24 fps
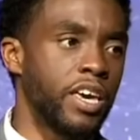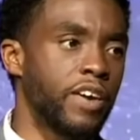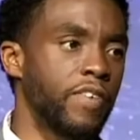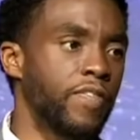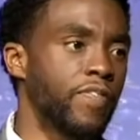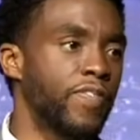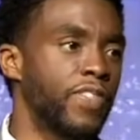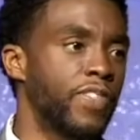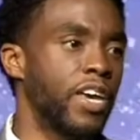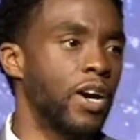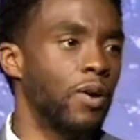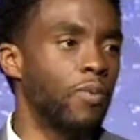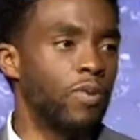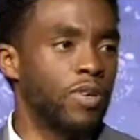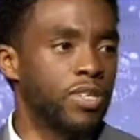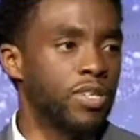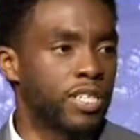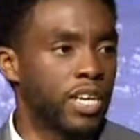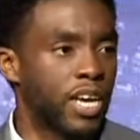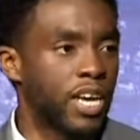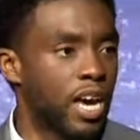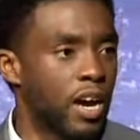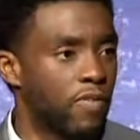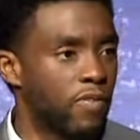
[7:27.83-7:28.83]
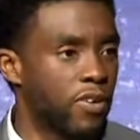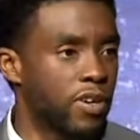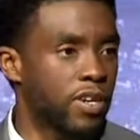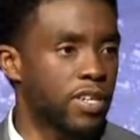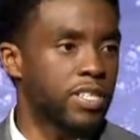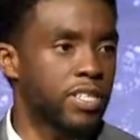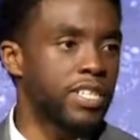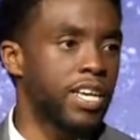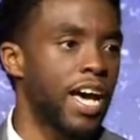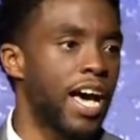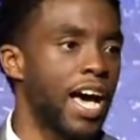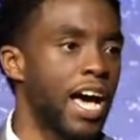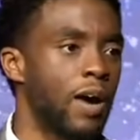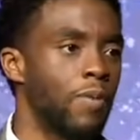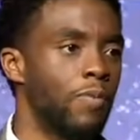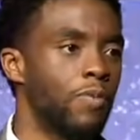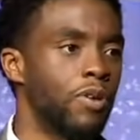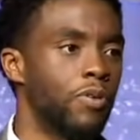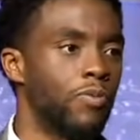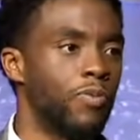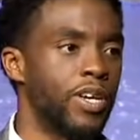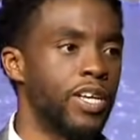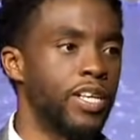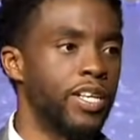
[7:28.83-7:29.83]
If there was ever a
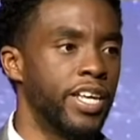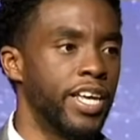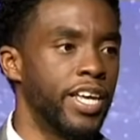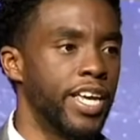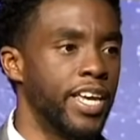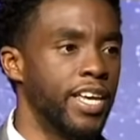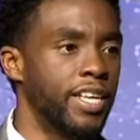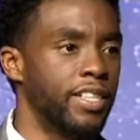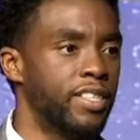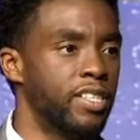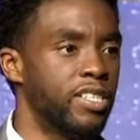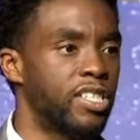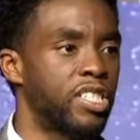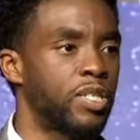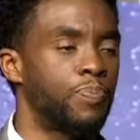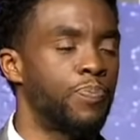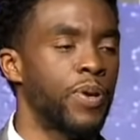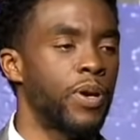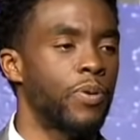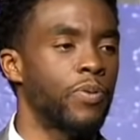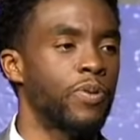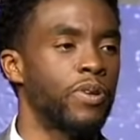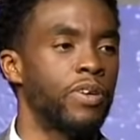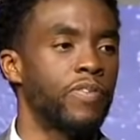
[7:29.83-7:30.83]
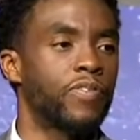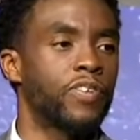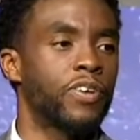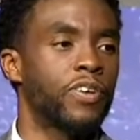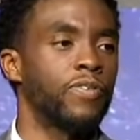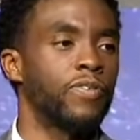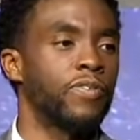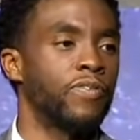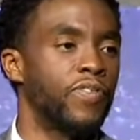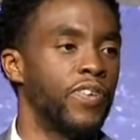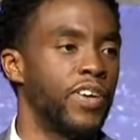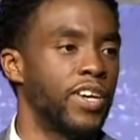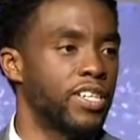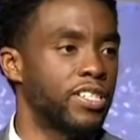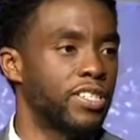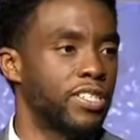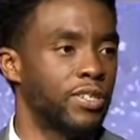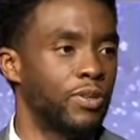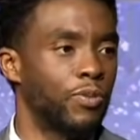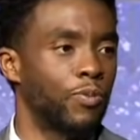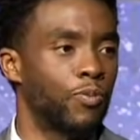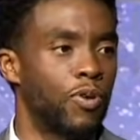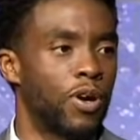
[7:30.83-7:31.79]
time when we need the spirit of conviction,